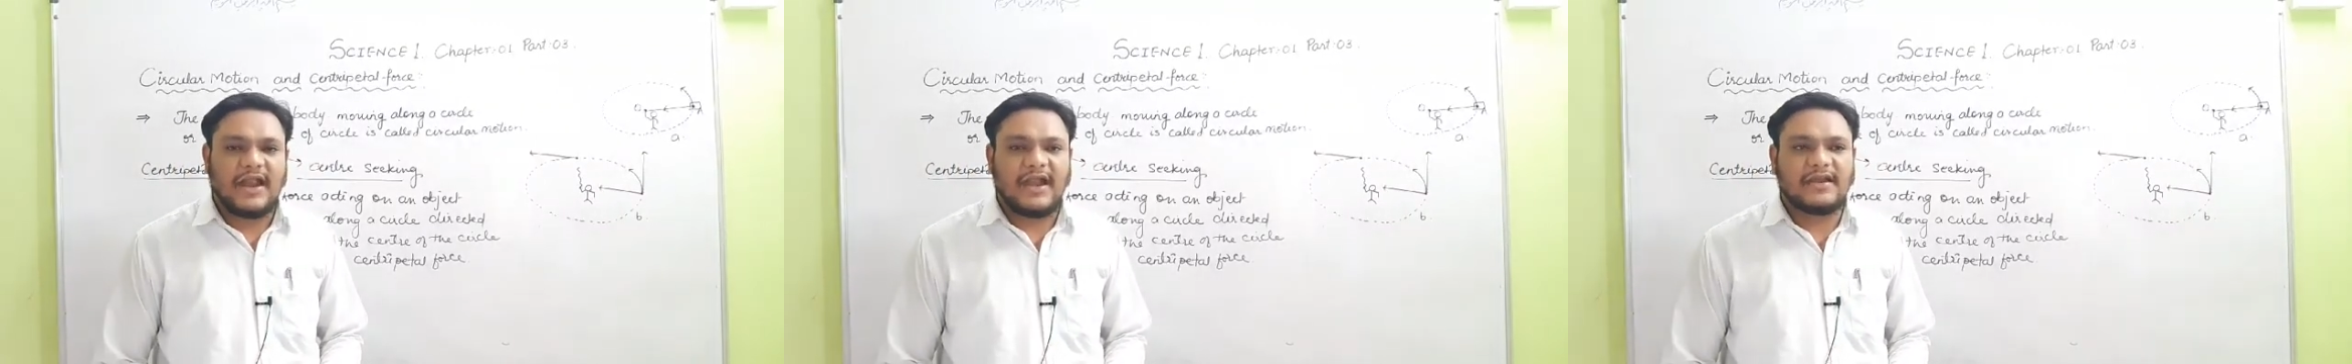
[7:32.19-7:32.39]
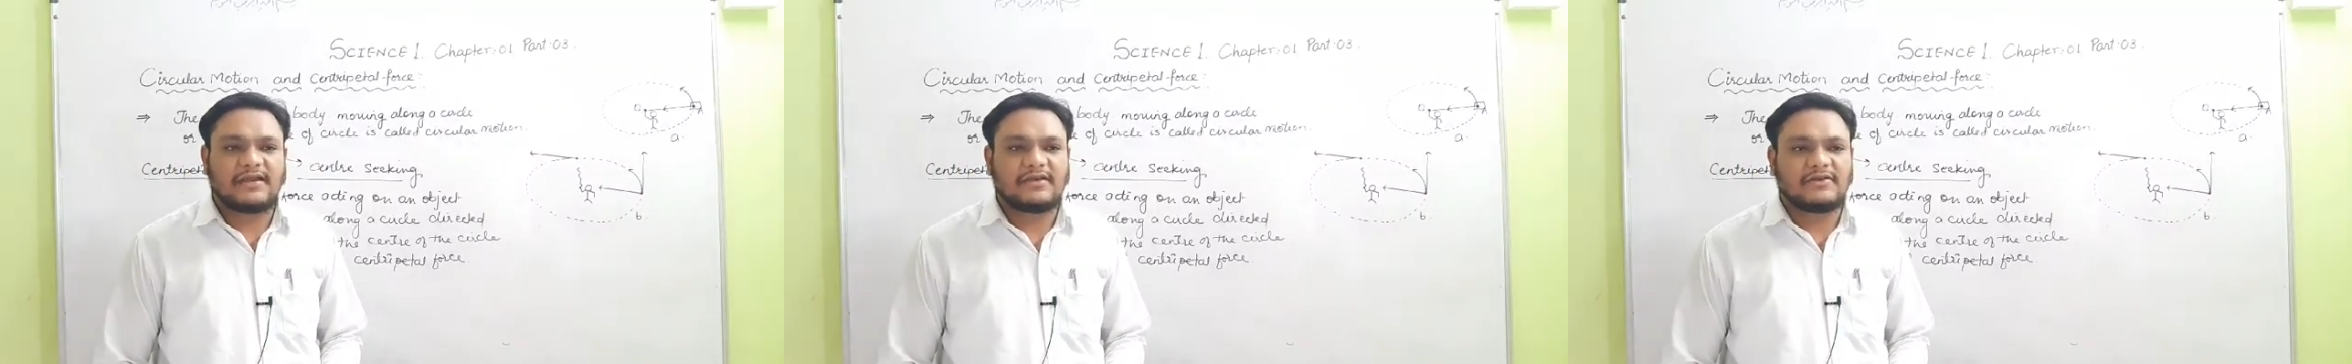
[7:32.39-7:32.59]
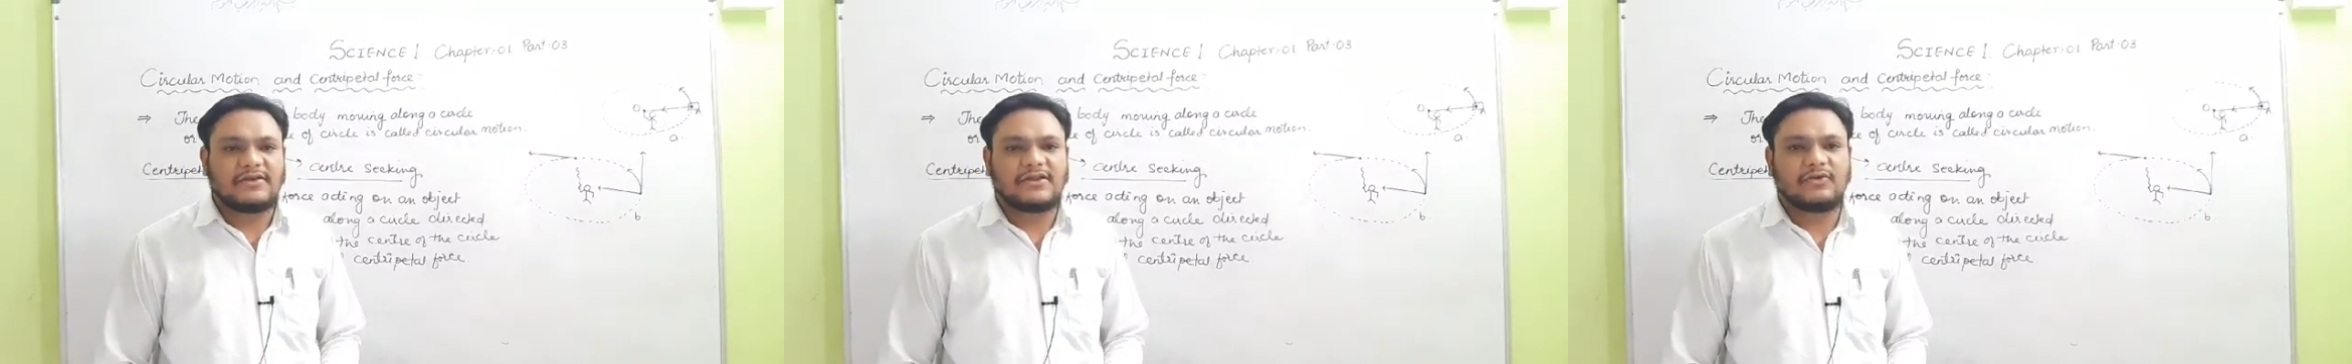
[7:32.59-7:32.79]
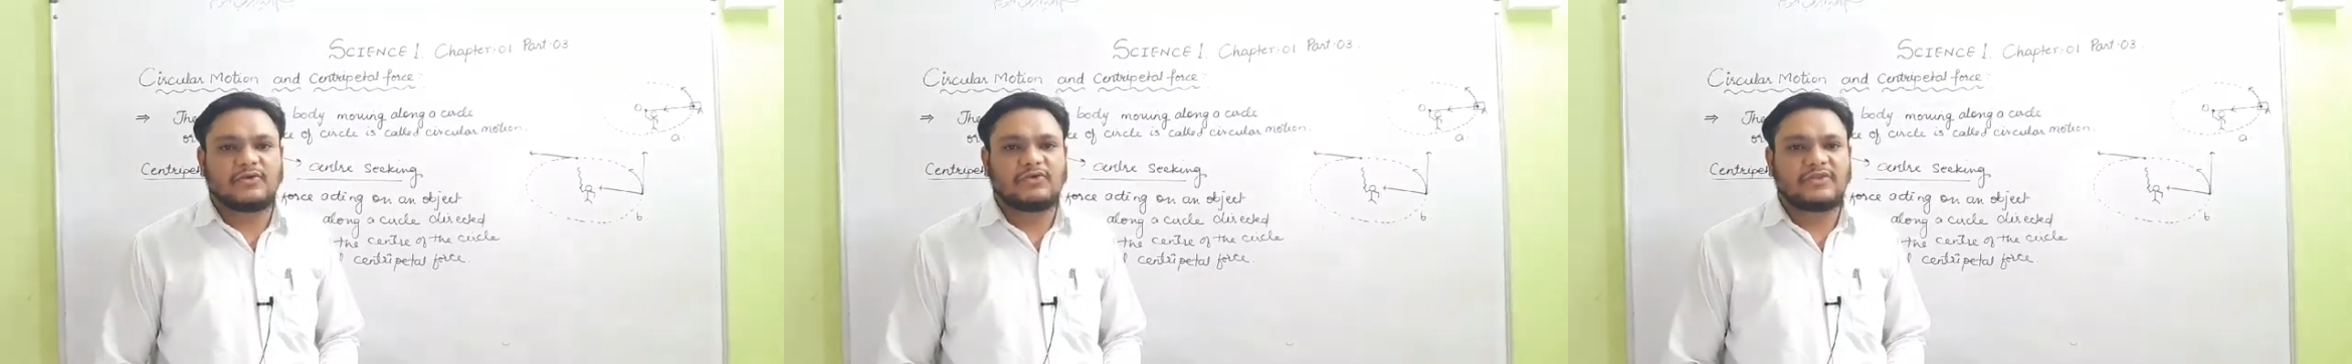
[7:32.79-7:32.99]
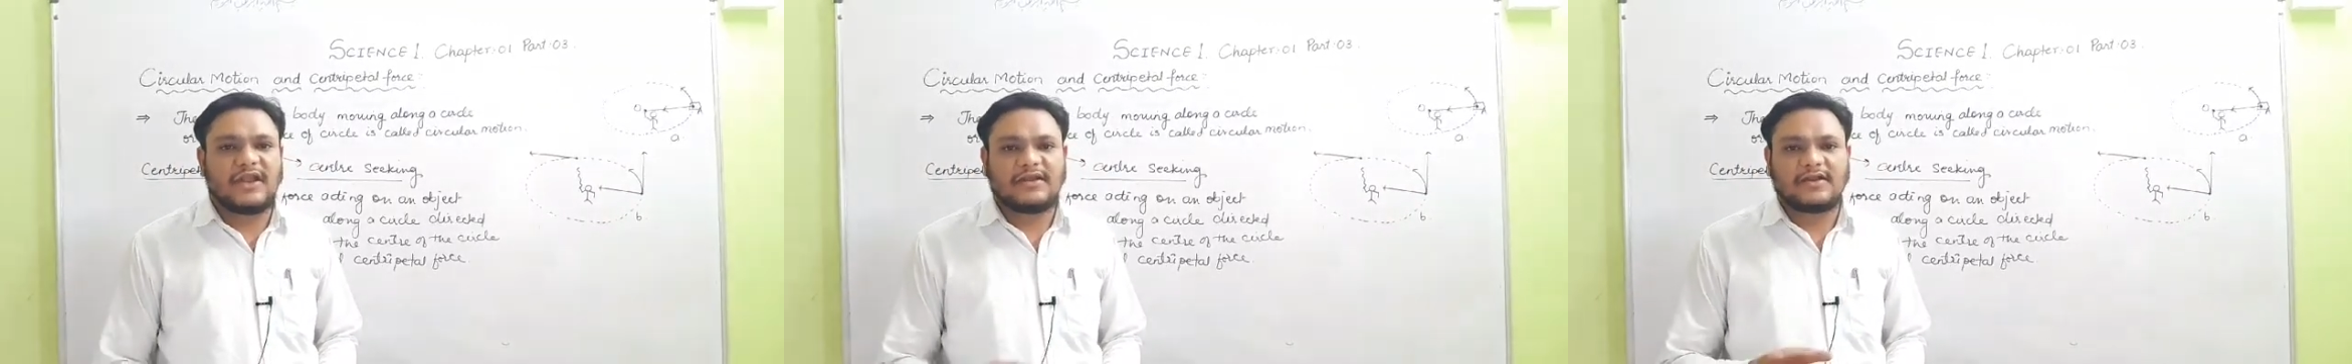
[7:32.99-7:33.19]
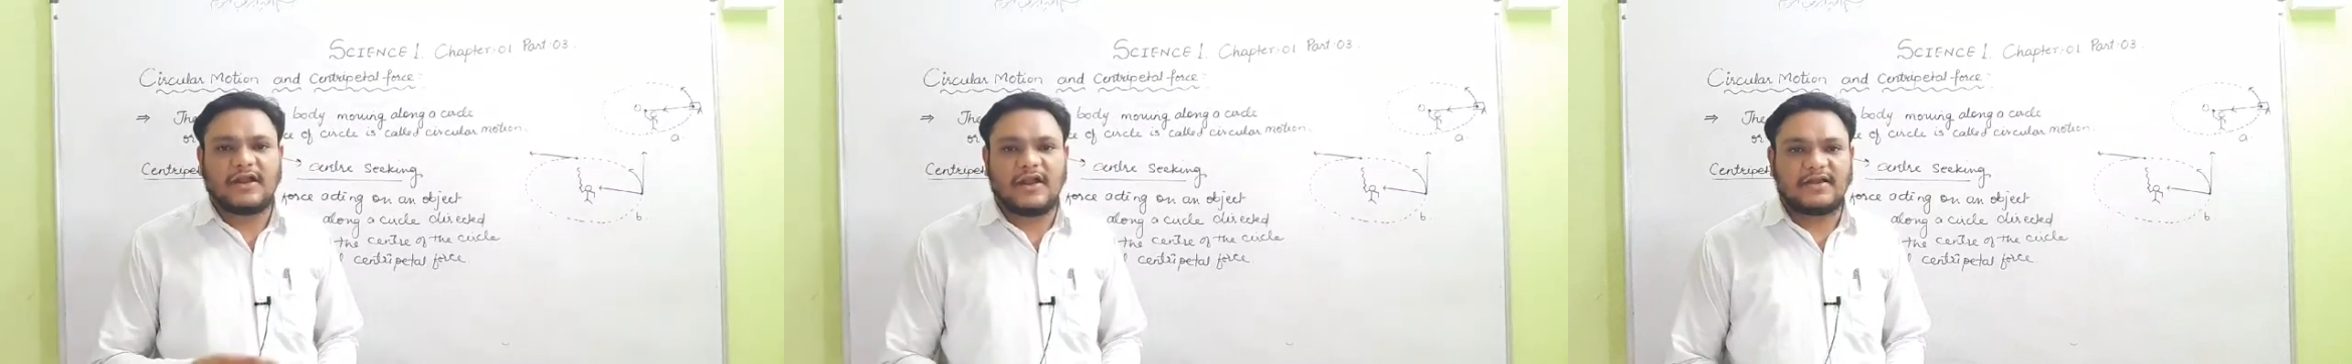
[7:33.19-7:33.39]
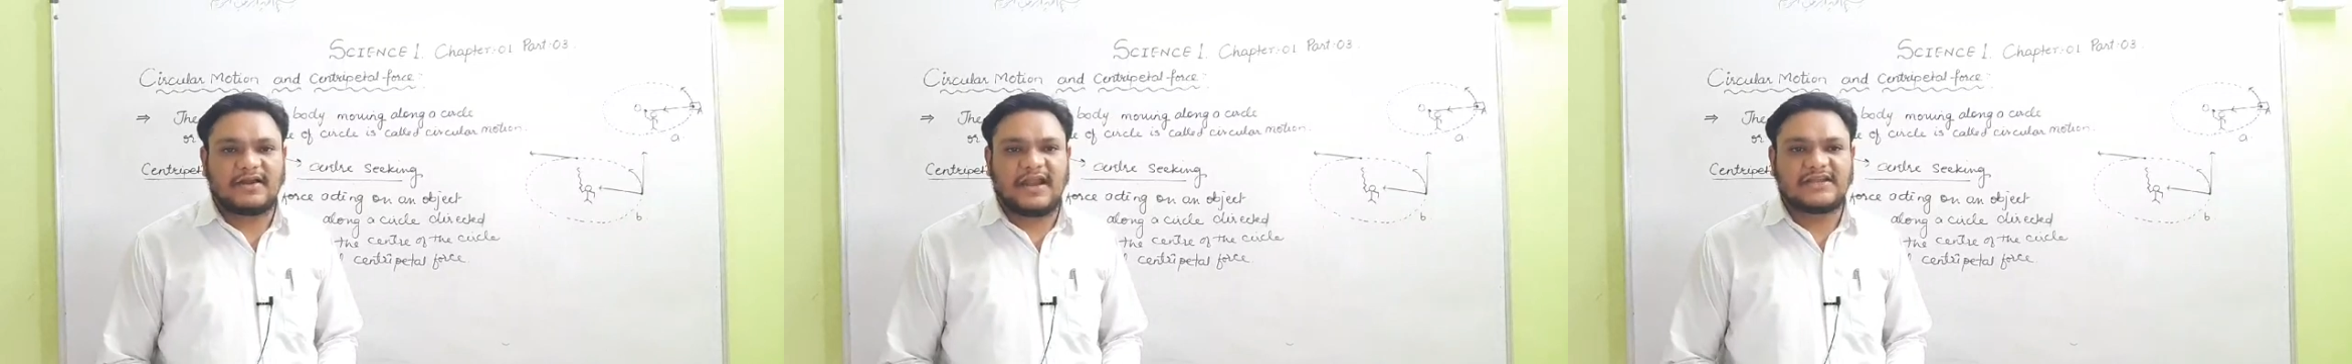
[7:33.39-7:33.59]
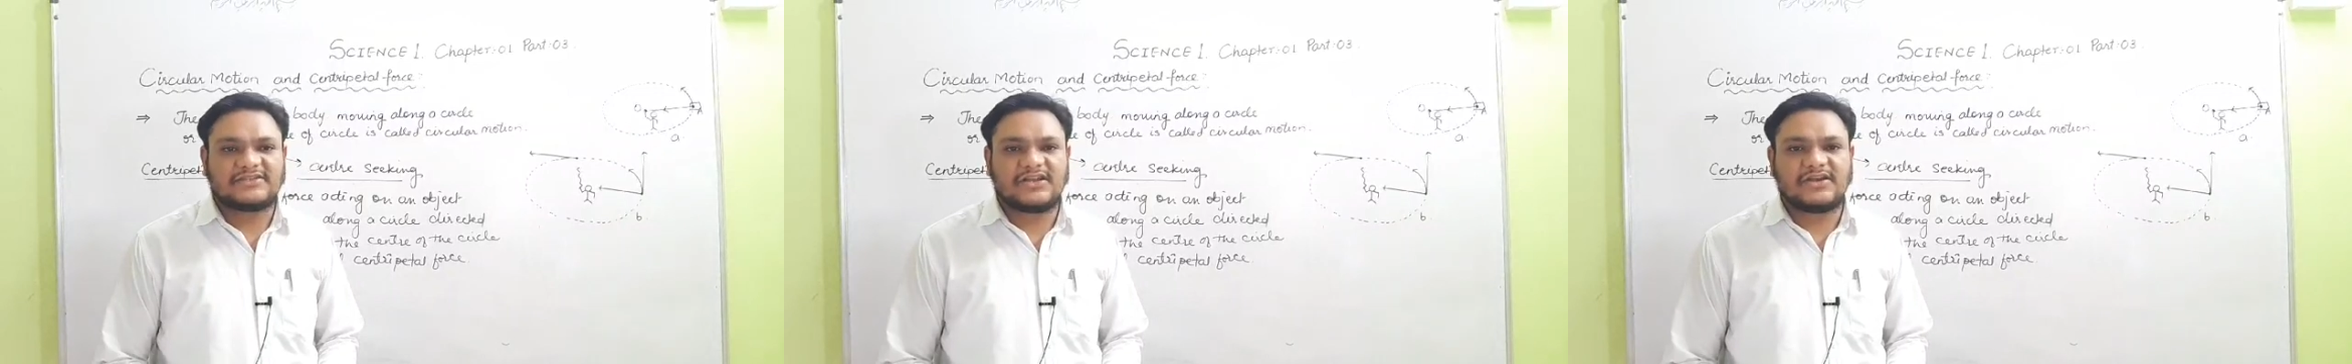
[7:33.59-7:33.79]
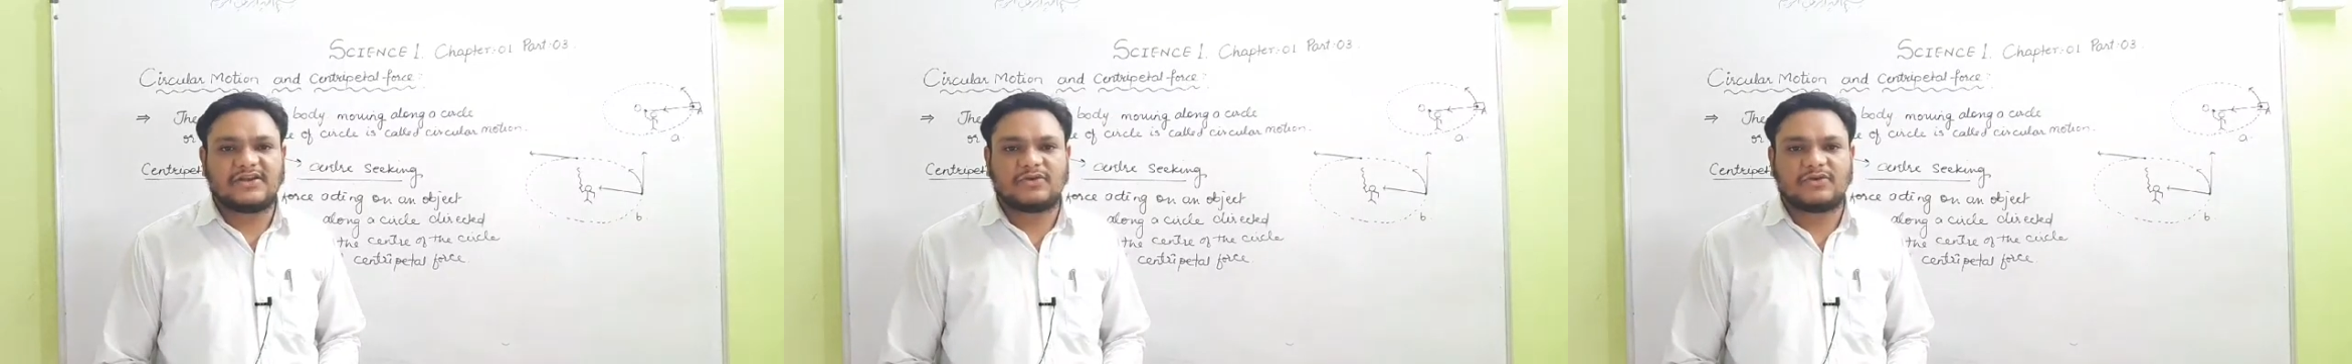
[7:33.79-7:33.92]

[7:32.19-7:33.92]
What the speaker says: and due to that attraction,